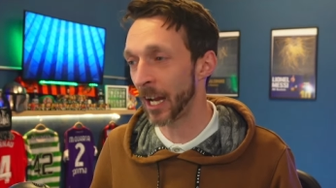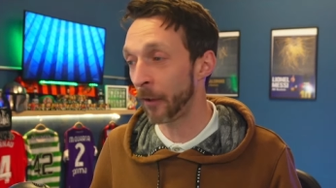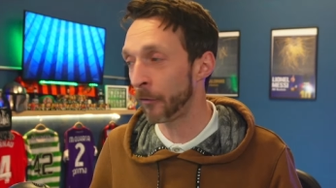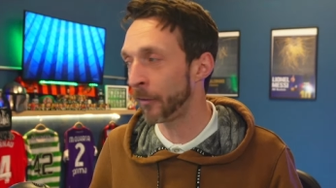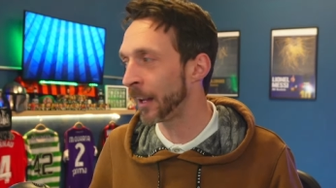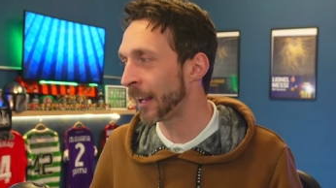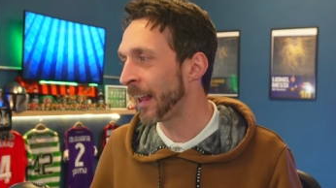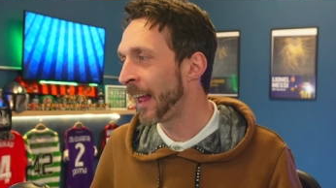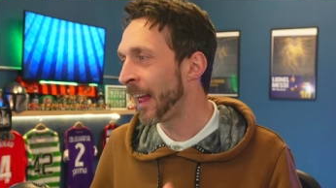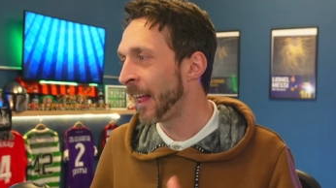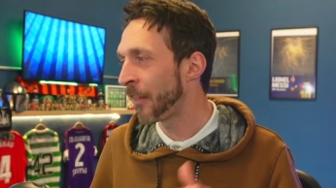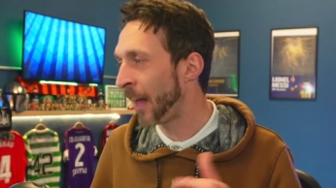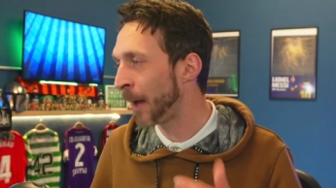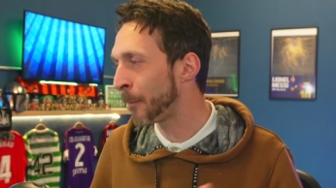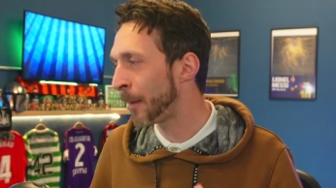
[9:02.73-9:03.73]
And I think
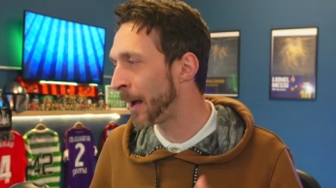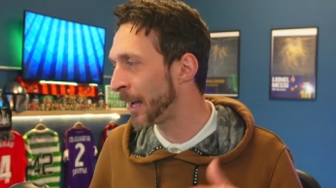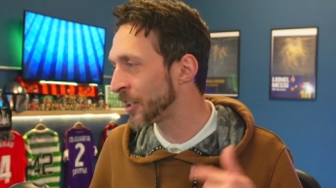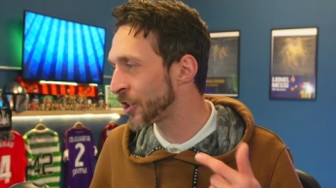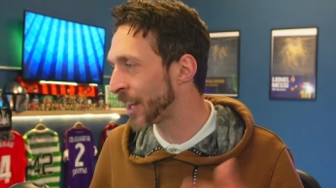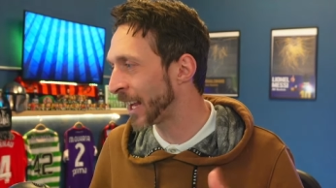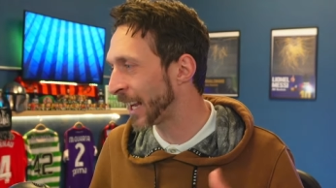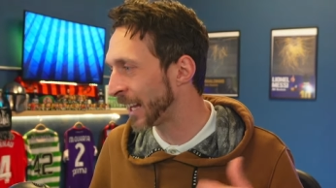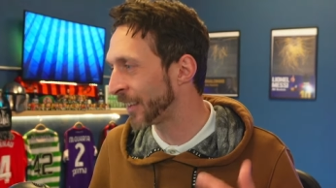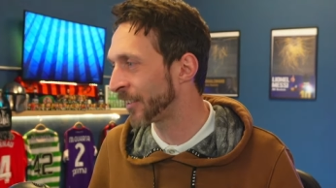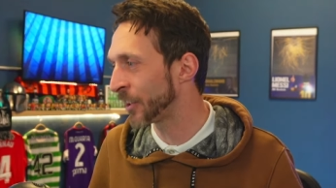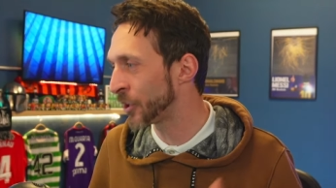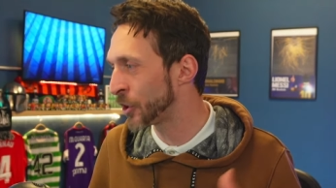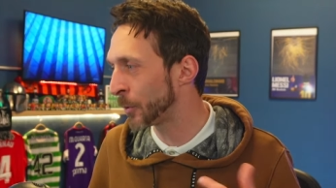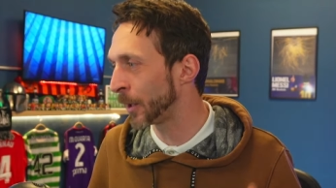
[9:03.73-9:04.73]
that match, that kind of
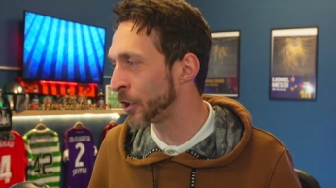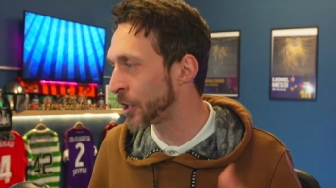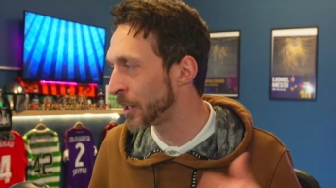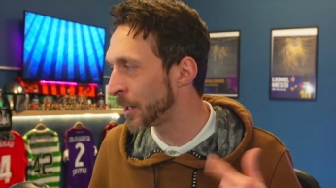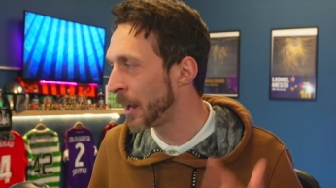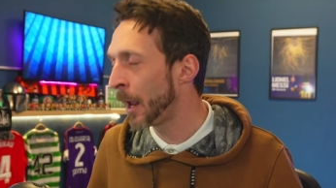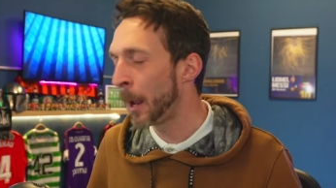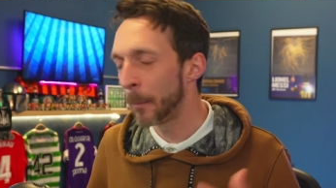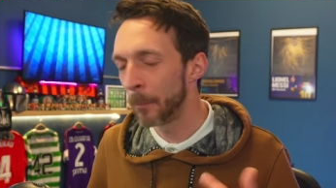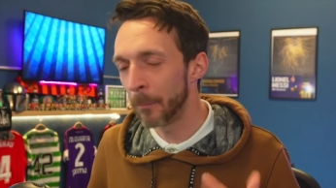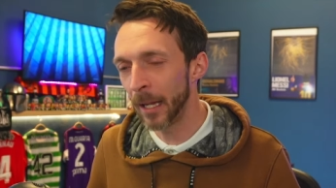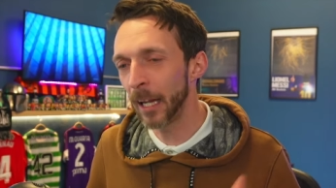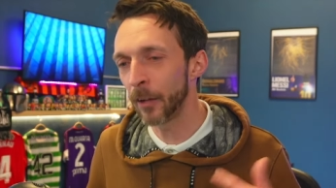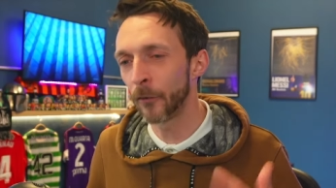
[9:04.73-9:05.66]
situation, might